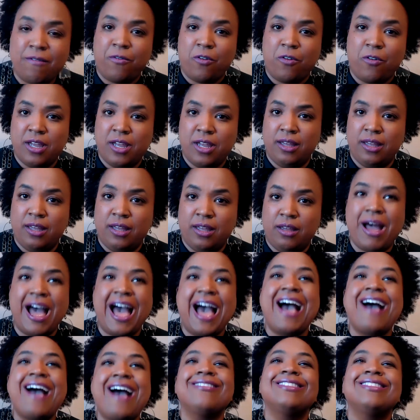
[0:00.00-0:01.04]
for him.
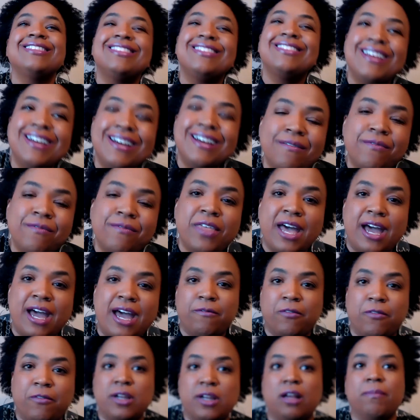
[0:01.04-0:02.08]
I love that
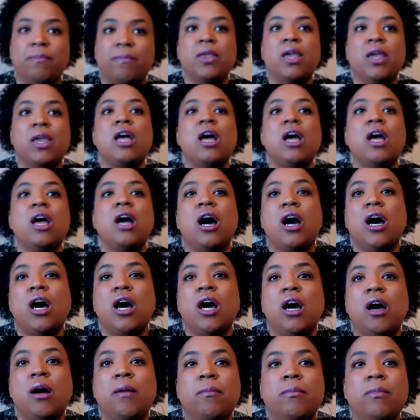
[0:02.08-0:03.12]
for him.
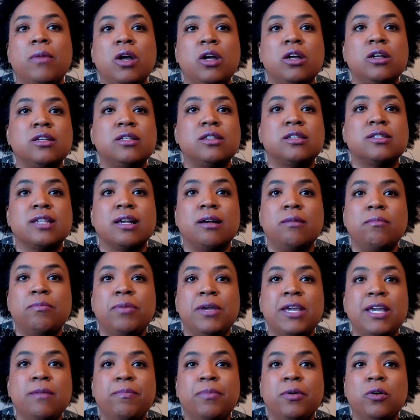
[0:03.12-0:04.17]
Some
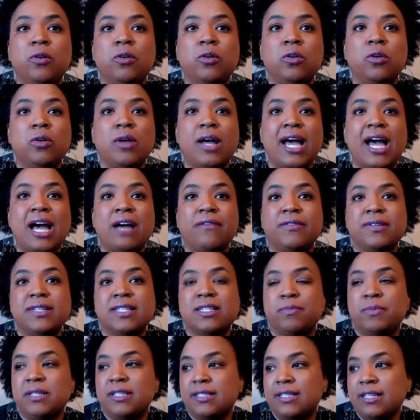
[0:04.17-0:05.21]
people have a
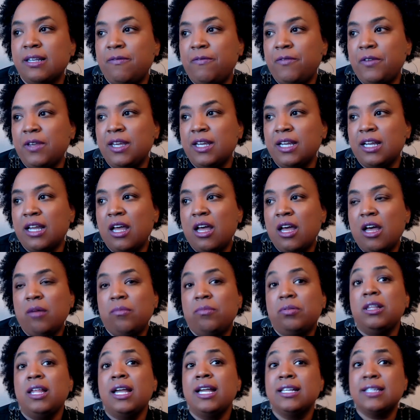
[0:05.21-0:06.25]
specific
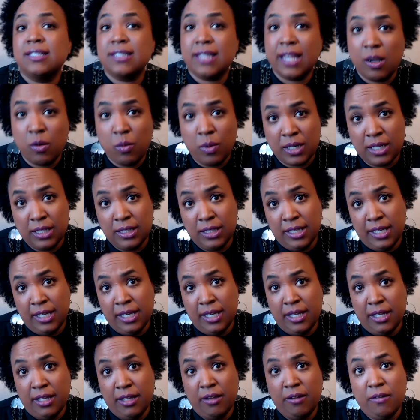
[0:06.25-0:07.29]
place they want to
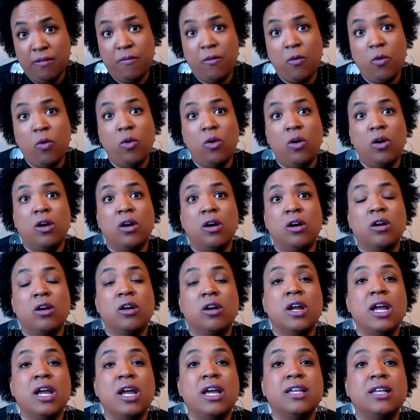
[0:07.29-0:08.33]
live,
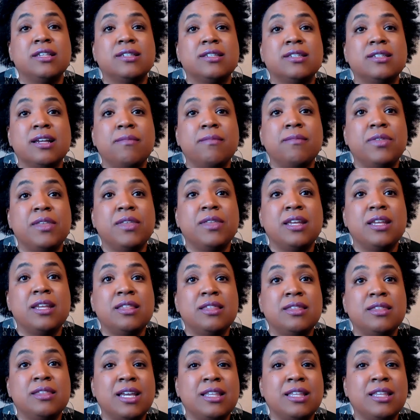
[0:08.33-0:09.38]
or
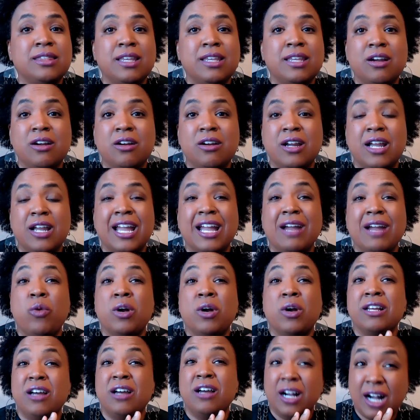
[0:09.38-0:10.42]
something that they
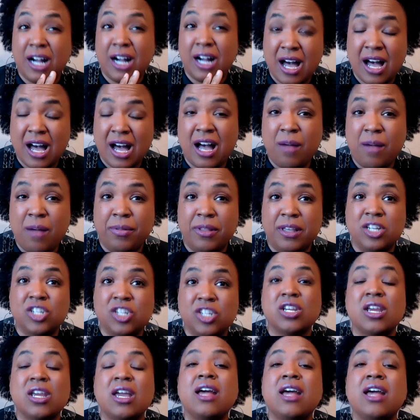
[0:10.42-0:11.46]
want to
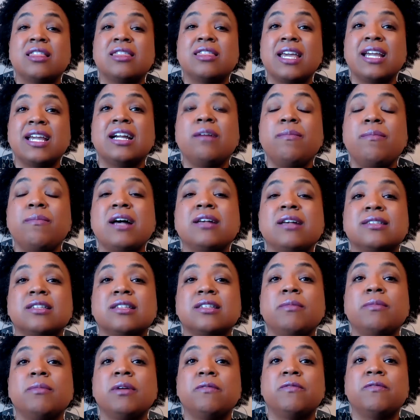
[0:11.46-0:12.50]
accomplish. Think about
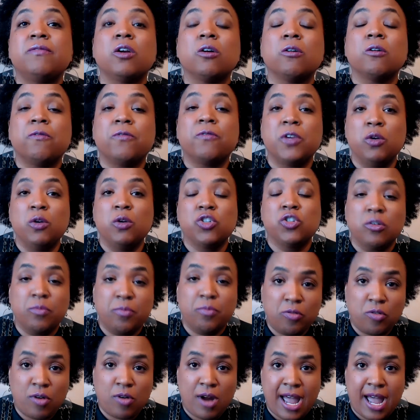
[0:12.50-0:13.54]
some of your future
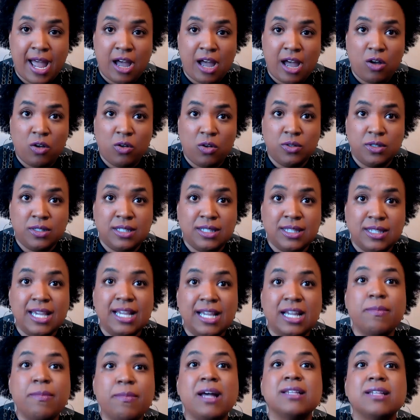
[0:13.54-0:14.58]
prouds.
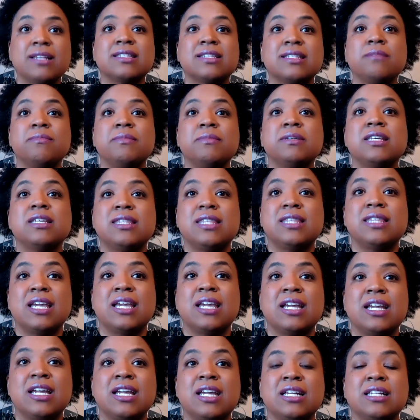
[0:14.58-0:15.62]
Think about some of the
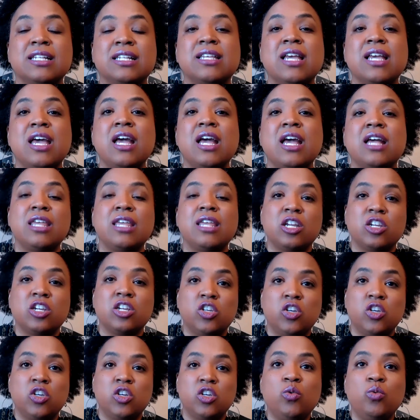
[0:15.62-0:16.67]
things that
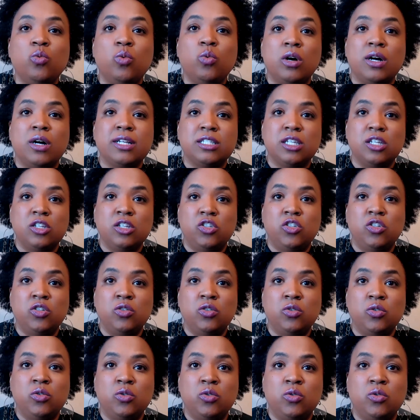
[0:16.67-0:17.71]
you want to
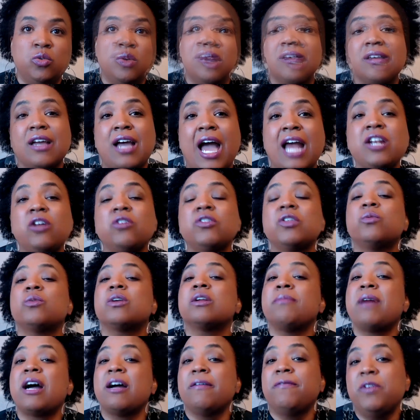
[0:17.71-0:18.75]
do. I know that one
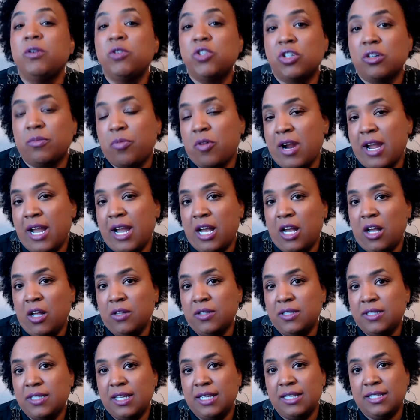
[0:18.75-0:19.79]
of my future
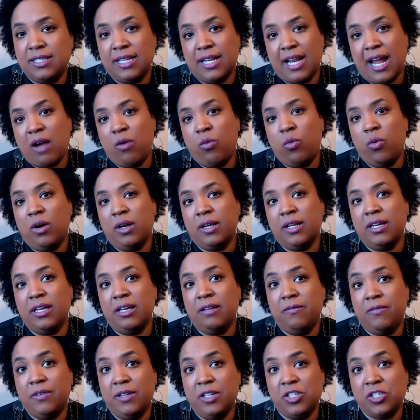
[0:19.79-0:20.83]
prouds is that I want to
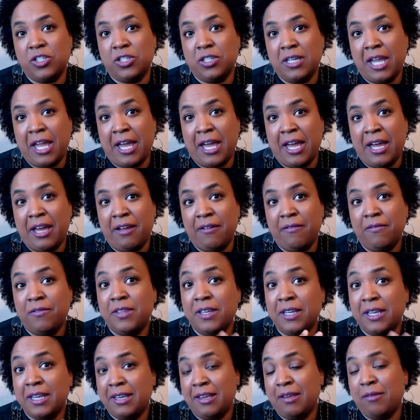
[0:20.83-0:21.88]
eventually have
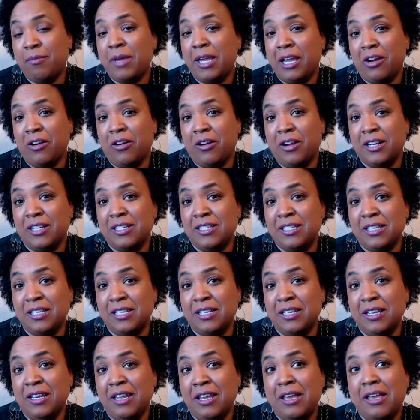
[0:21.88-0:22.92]
the Kim
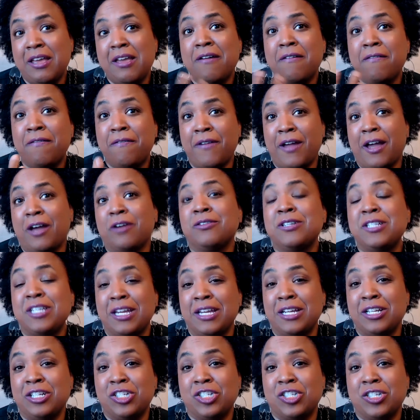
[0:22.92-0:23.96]
Arrington
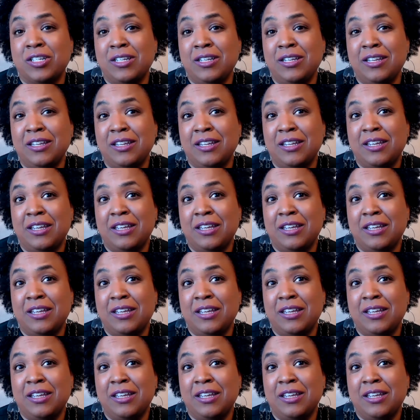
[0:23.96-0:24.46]
Foundation